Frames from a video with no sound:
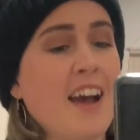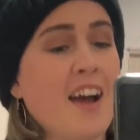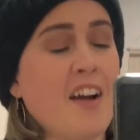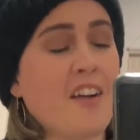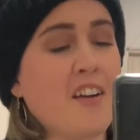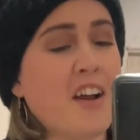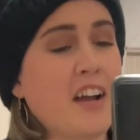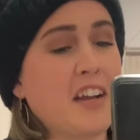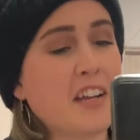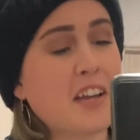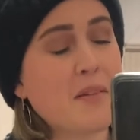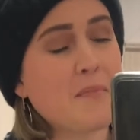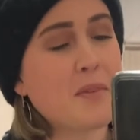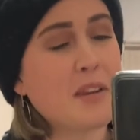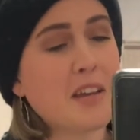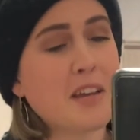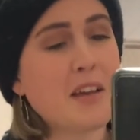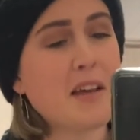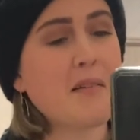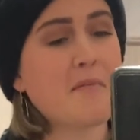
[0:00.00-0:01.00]
All right,
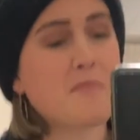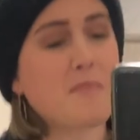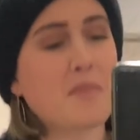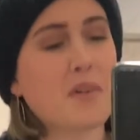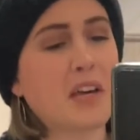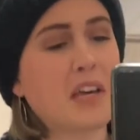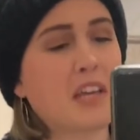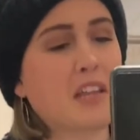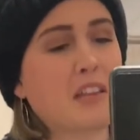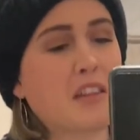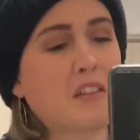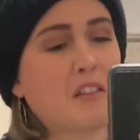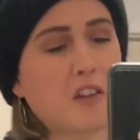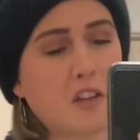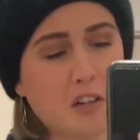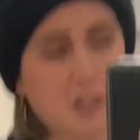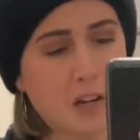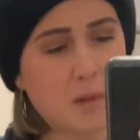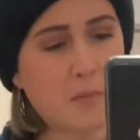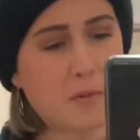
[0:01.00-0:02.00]
coming up with
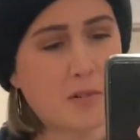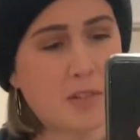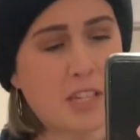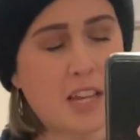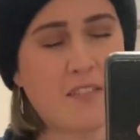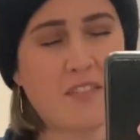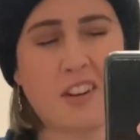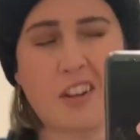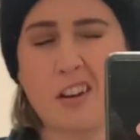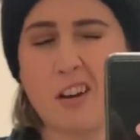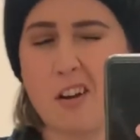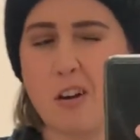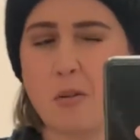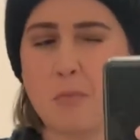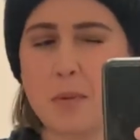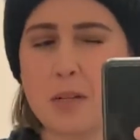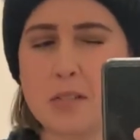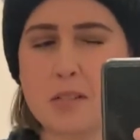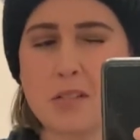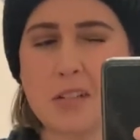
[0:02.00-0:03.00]
look number 7.
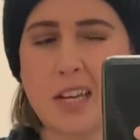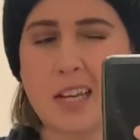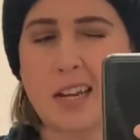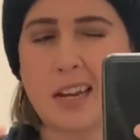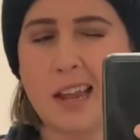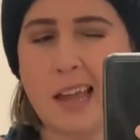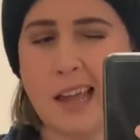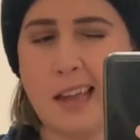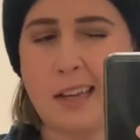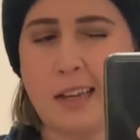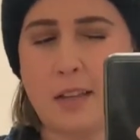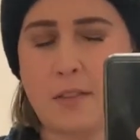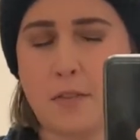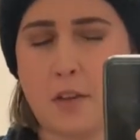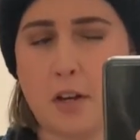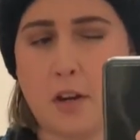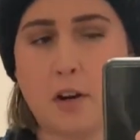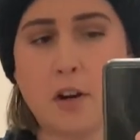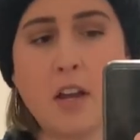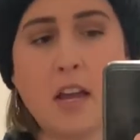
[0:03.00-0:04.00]
Almost done. Hang in
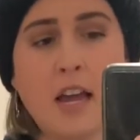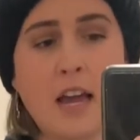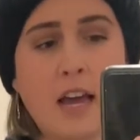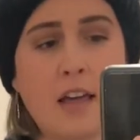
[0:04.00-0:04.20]
there.